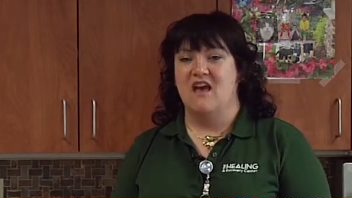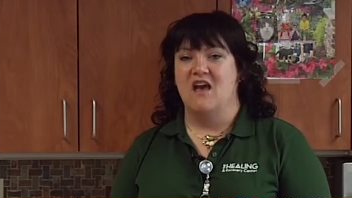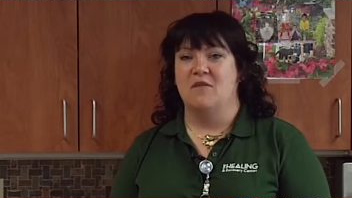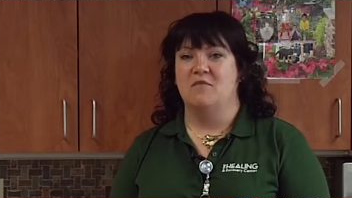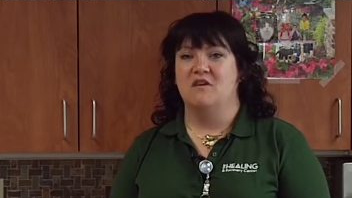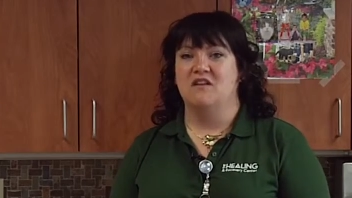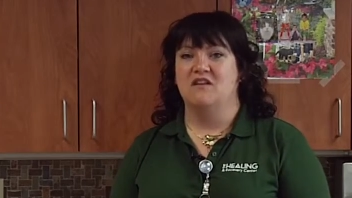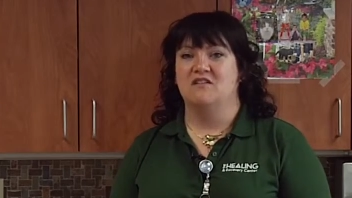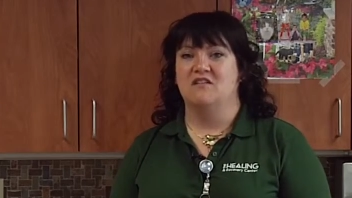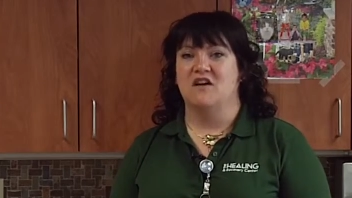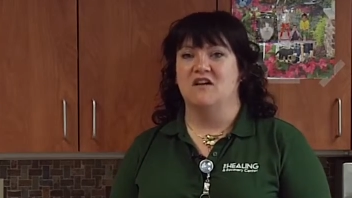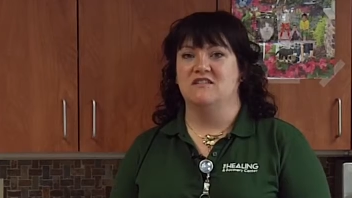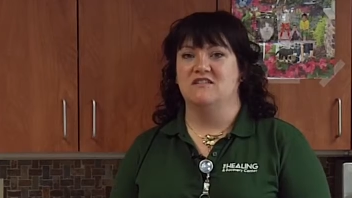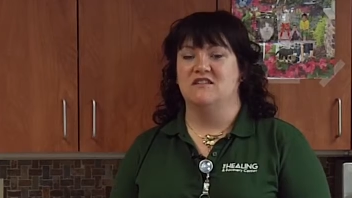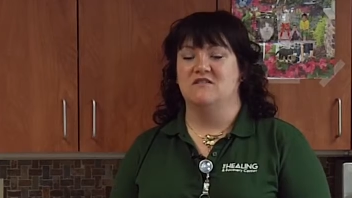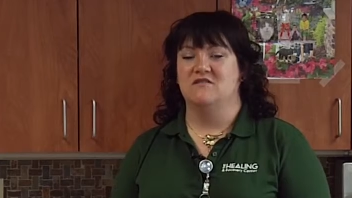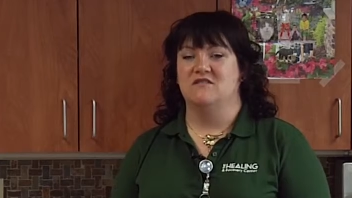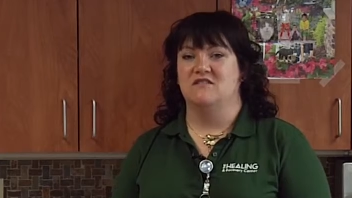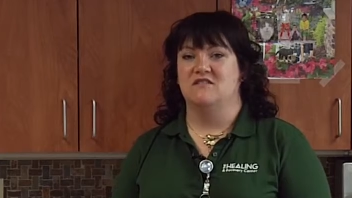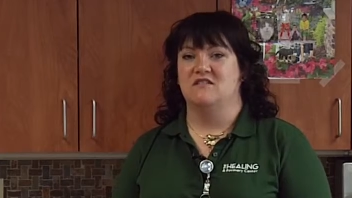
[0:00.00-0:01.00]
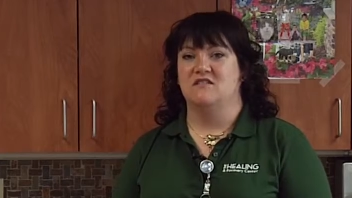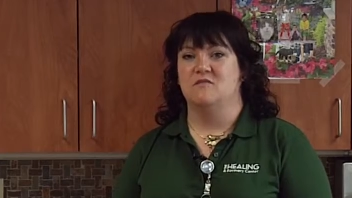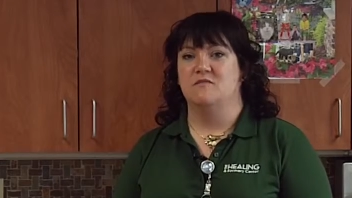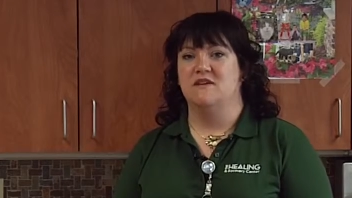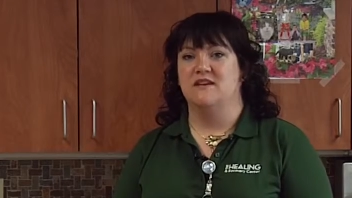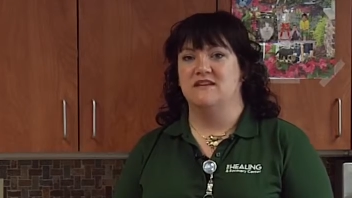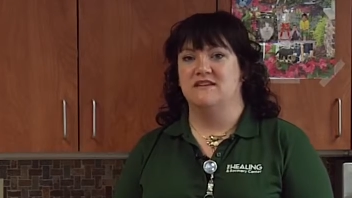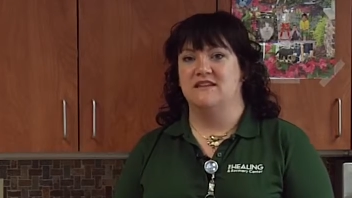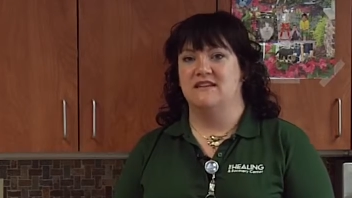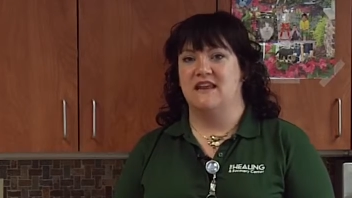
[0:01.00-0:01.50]
I'm going to talk to you a little
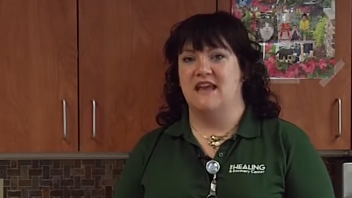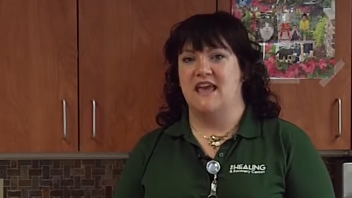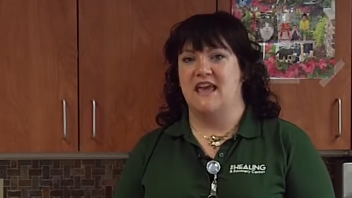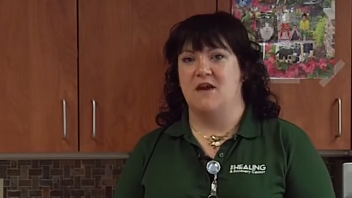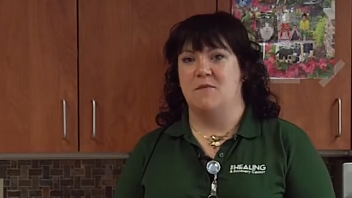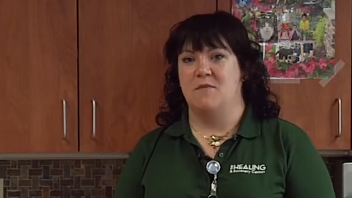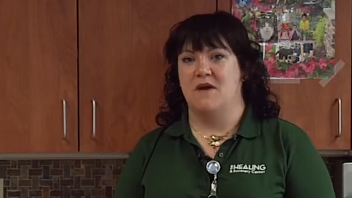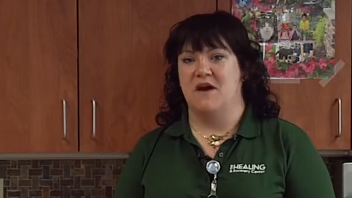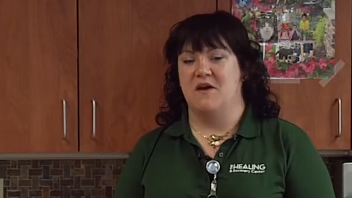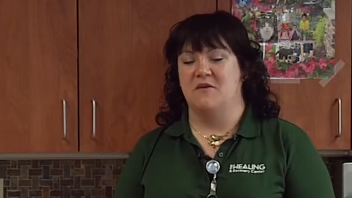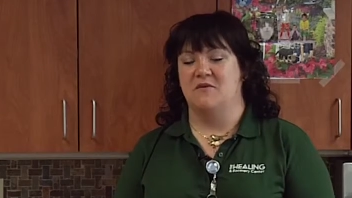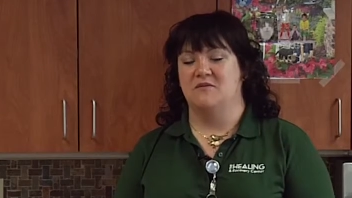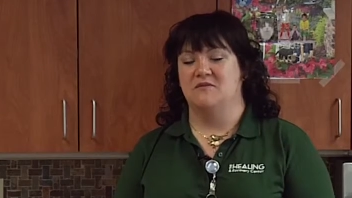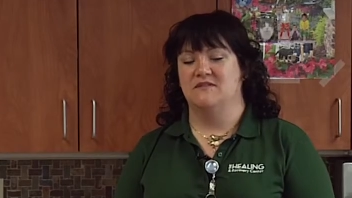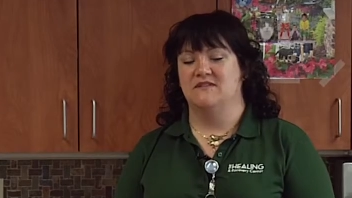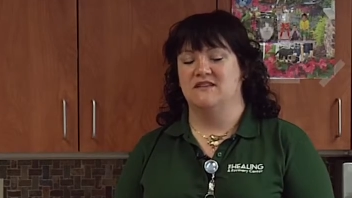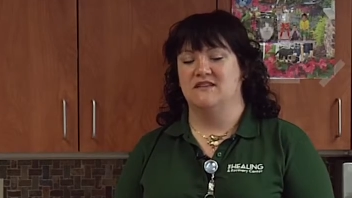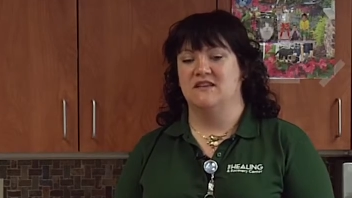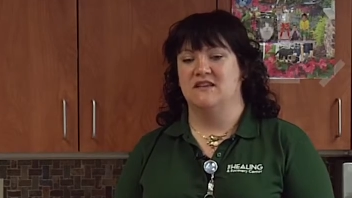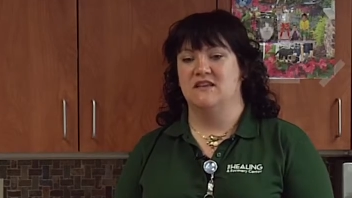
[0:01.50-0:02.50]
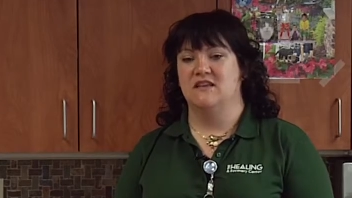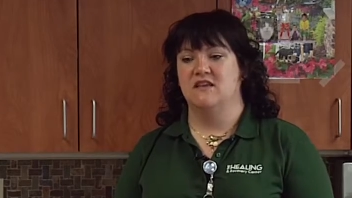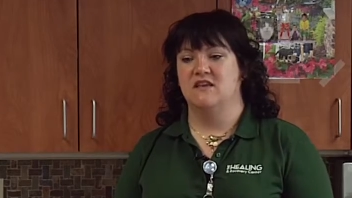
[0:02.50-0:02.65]
bit today about